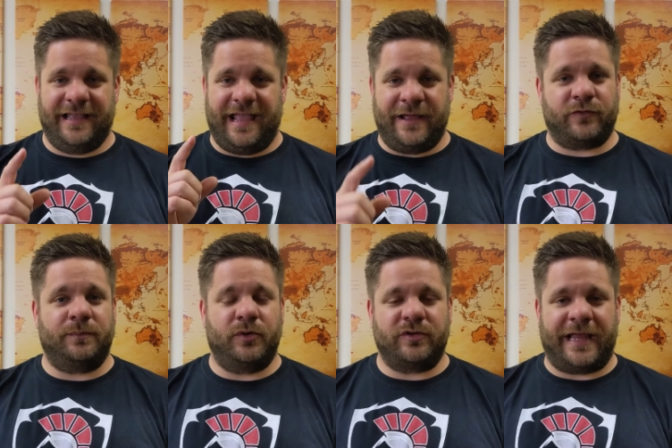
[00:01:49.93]
every
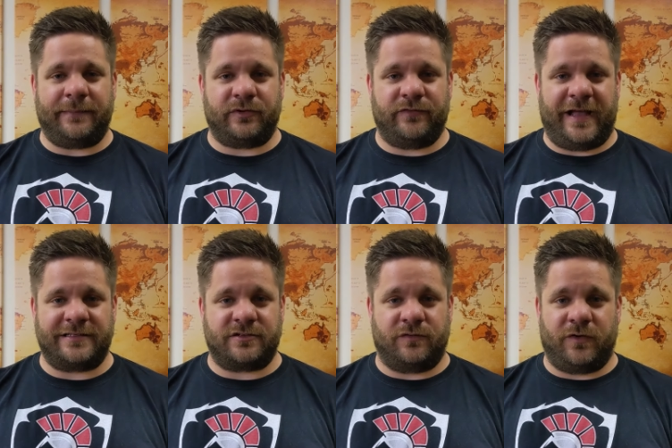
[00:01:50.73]
boot camp that we've had
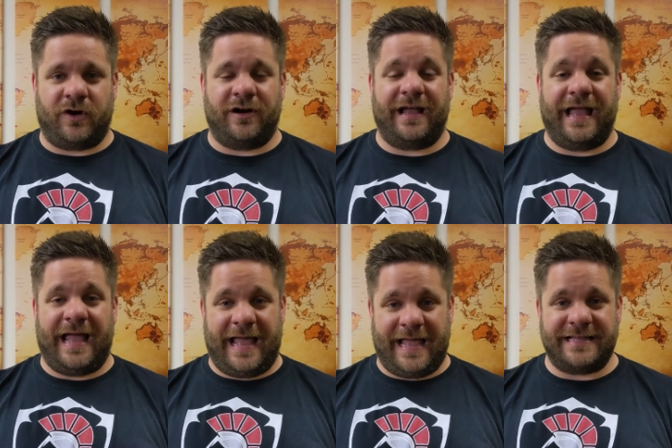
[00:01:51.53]
so far
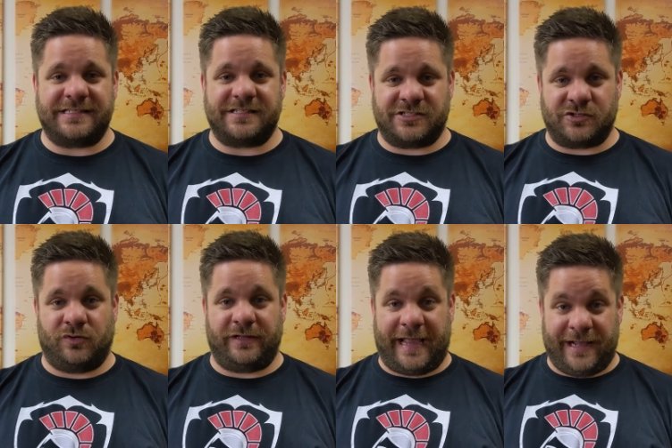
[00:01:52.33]
has
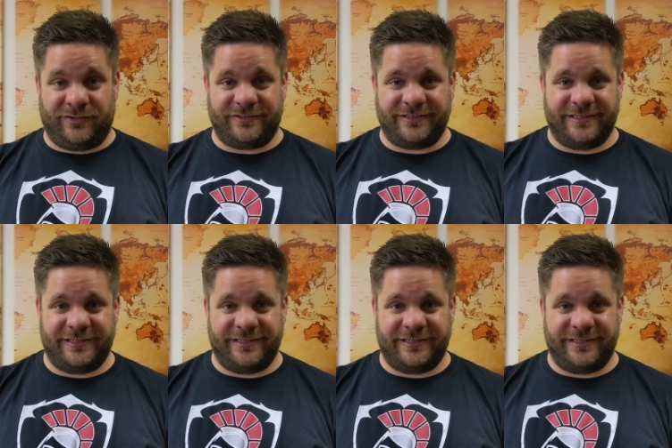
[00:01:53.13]
sold out,